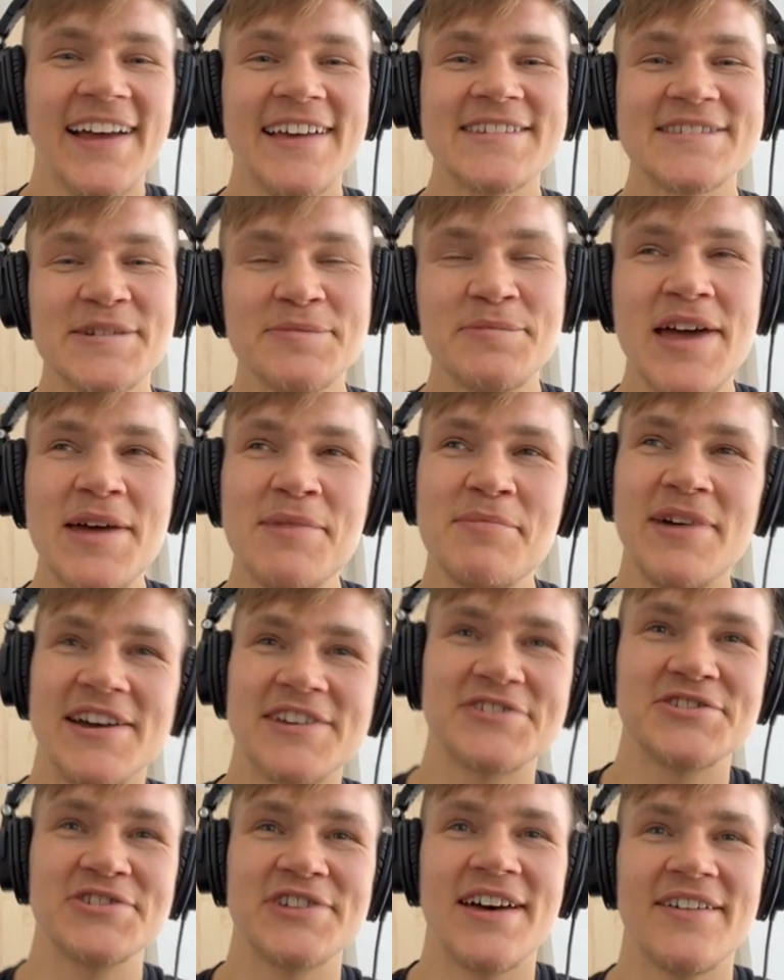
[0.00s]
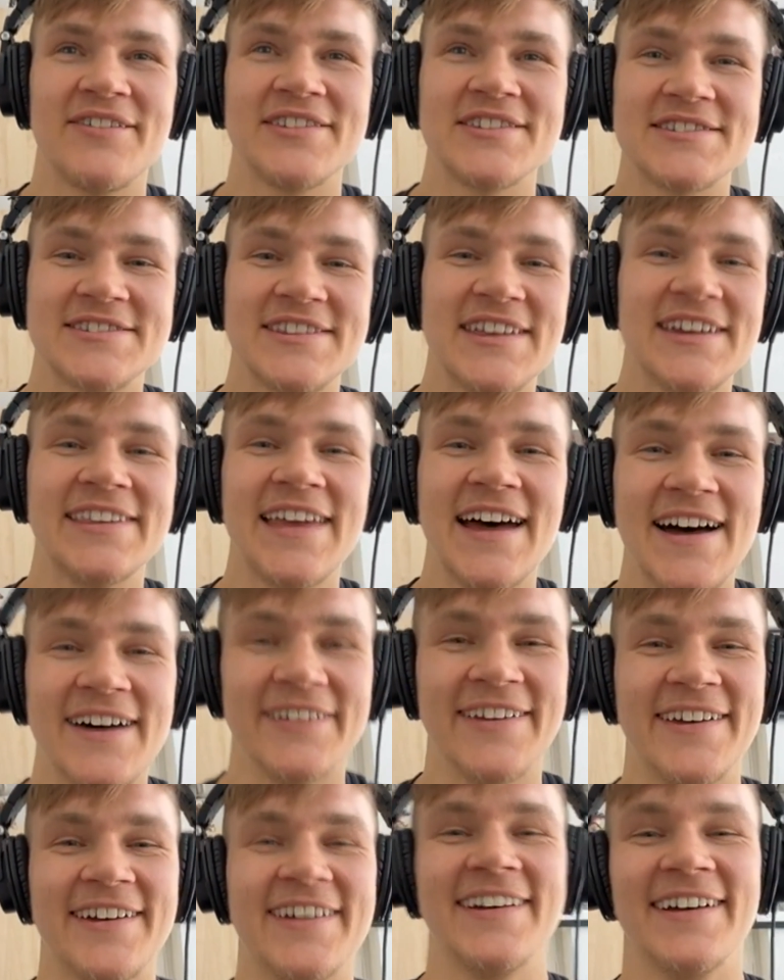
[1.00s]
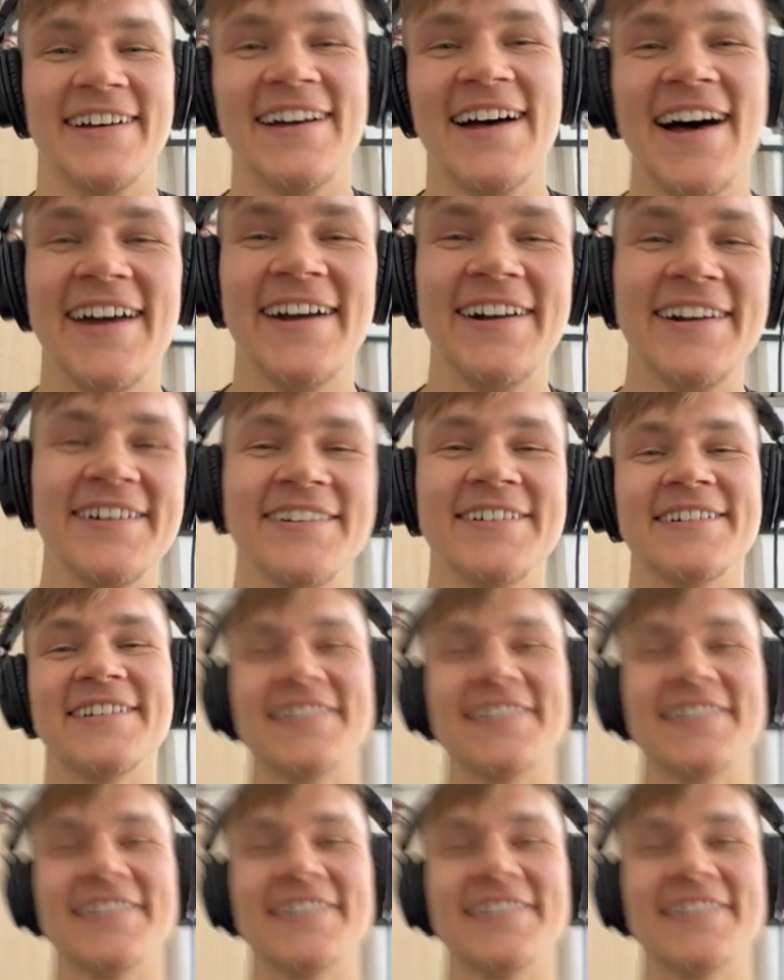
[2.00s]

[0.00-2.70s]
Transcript: So maybe I should have stayed down. I don't know.